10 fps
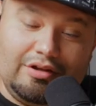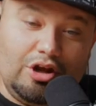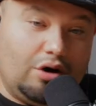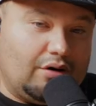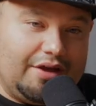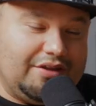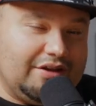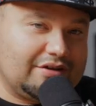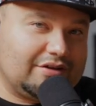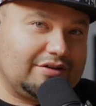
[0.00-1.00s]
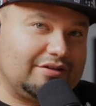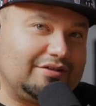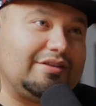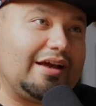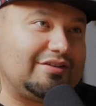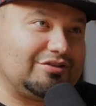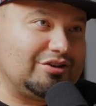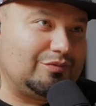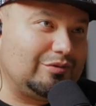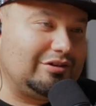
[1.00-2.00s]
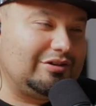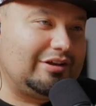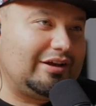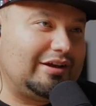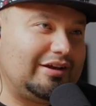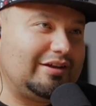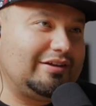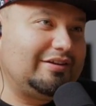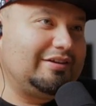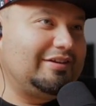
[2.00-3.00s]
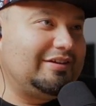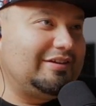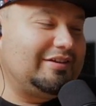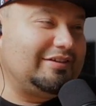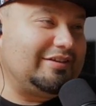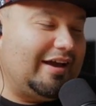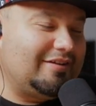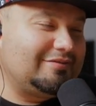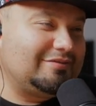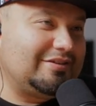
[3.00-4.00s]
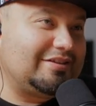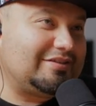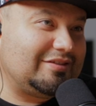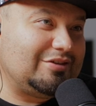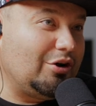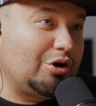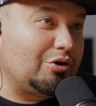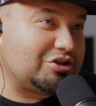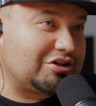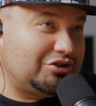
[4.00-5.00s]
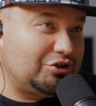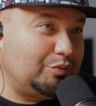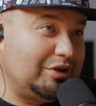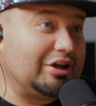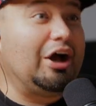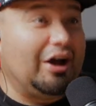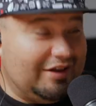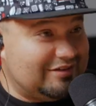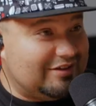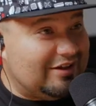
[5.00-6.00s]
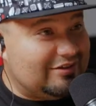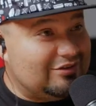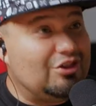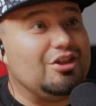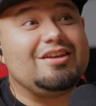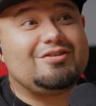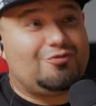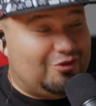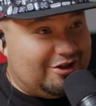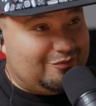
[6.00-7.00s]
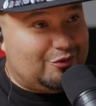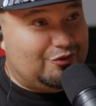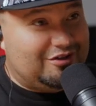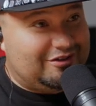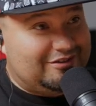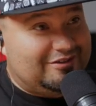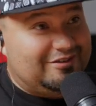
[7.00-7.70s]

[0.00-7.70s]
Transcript: No, I think that is good. Well, uh, yeah, let's go extraction two because this freaking movie.